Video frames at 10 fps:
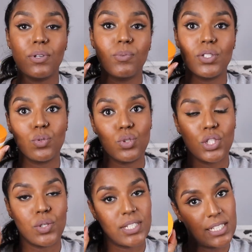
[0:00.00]
one was
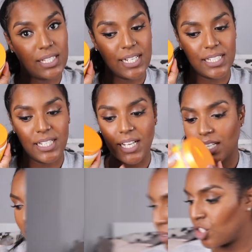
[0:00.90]
also
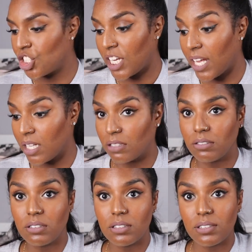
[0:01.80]
$6.99. For
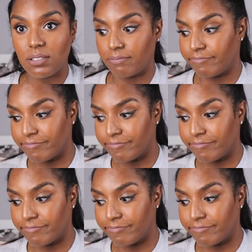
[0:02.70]
gels,